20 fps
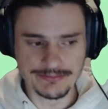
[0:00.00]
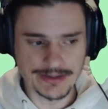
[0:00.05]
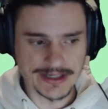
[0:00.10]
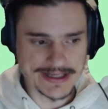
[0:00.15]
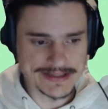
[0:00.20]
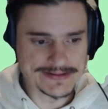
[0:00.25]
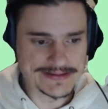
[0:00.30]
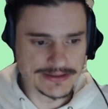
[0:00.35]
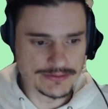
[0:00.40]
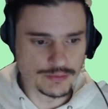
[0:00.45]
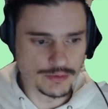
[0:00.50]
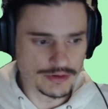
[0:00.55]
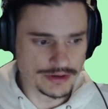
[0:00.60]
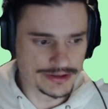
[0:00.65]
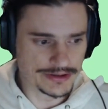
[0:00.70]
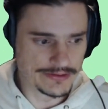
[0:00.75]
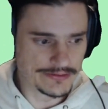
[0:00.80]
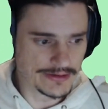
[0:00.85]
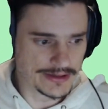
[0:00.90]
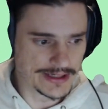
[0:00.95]
but I did warn
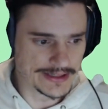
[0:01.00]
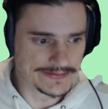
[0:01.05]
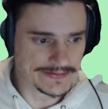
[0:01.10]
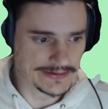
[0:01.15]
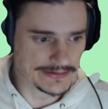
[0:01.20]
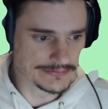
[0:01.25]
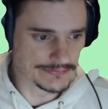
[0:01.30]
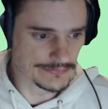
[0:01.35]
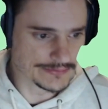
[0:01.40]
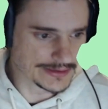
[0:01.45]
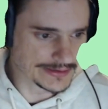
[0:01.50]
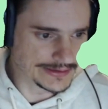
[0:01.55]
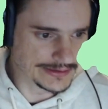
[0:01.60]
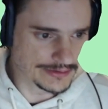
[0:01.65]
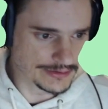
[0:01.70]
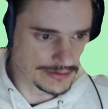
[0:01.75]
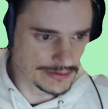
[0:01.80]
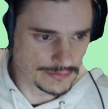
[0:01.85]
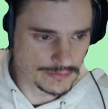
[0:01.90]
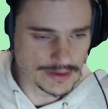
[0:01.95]
you that I didn't really
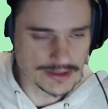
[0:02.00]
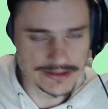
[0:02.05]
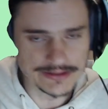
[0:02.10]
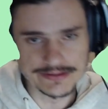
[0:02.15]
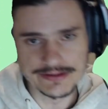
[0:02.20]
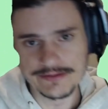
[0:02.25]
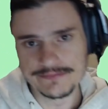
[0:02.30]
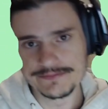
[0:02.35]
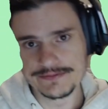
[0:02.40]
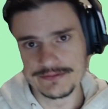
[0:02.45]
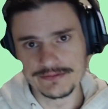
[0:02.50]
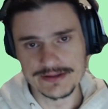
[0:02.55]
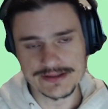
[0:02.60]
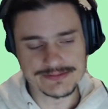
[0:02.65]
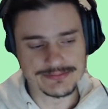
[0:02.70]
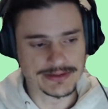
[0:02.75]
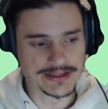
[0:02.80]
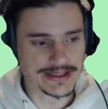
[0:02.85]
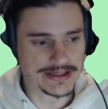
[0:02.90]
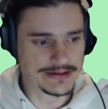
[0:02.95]
know it well enough to
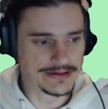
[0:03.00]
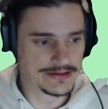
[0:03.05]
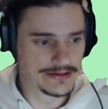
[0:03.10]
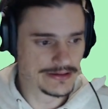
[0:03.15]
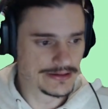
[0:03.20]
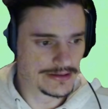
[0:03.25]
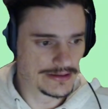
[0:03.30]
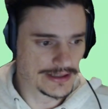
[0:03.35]
explain it.